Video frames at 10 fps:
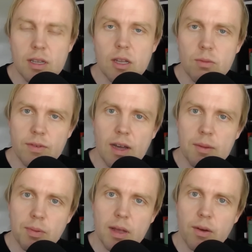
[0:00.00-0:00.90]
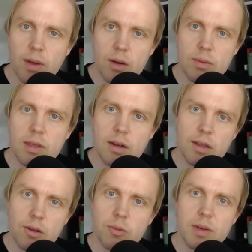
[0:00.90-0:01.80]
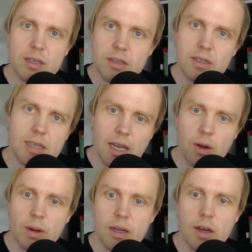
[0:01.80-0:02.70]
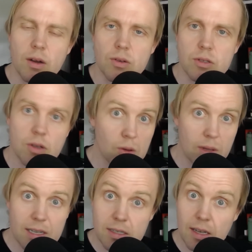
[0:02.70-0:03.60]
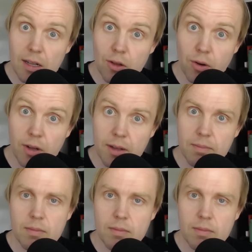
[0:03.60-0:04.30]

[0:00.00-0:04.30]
and then we've got to play around with it a little bit to see how it goes. So let's get learning.